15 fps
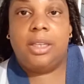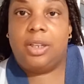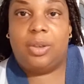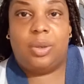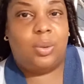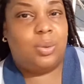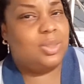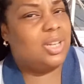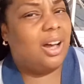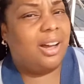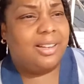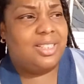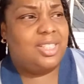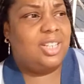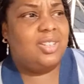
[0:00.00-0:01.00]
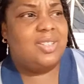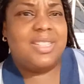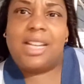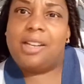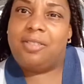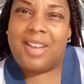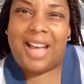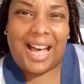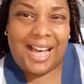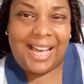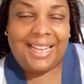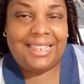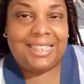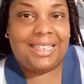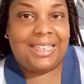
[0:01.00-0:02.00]
You know, talk to yourself
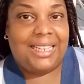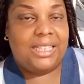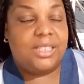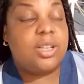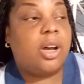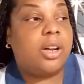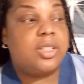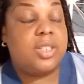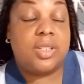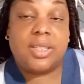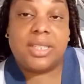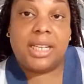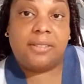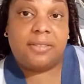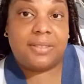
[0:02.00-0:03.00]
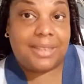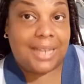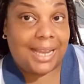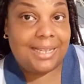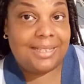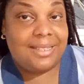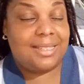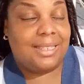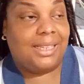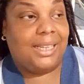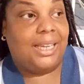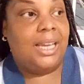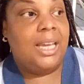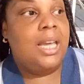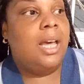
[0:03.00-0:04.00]
kindly, talk to yourself
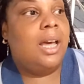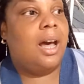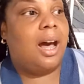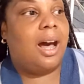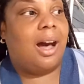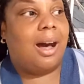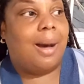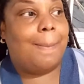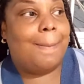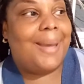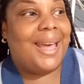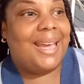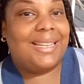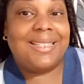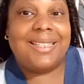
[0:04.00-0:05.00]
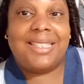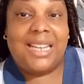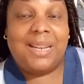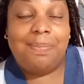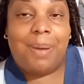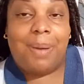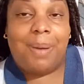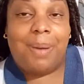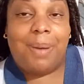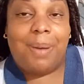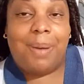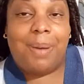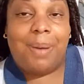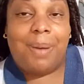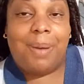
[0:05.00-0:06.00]
nicely, and stay
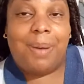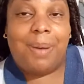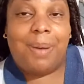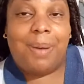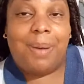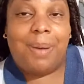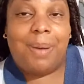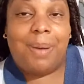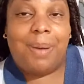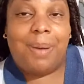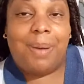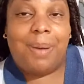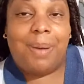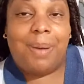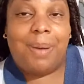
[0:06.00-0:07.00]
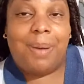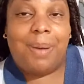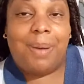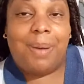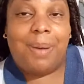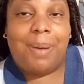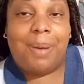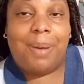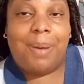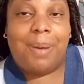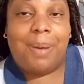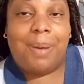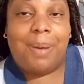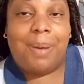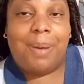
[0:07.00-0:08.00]
positive. And whatever it is you're going through,
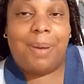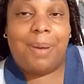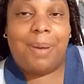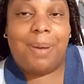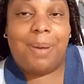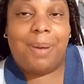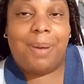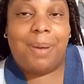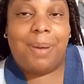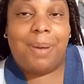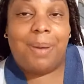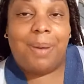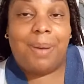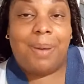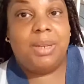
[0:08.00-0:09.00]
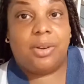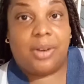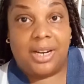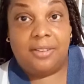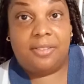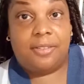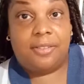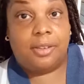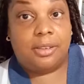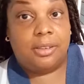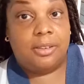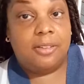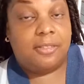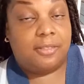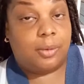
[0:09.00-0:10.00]
find things to be
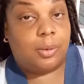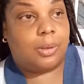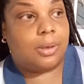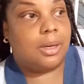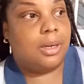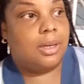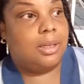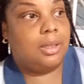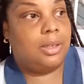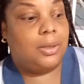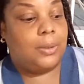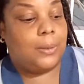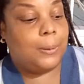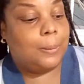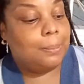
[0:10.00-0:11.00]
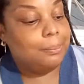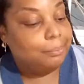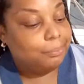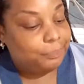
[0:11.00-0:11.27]
grateful for, you know.